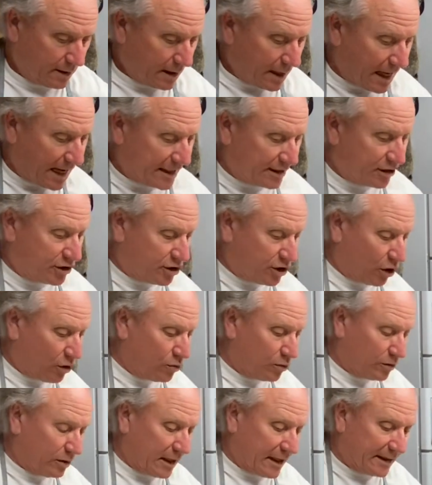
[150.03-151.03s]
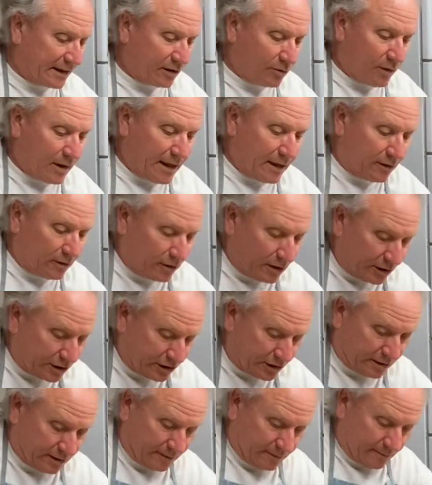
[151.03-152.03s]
I don't like the way it looks,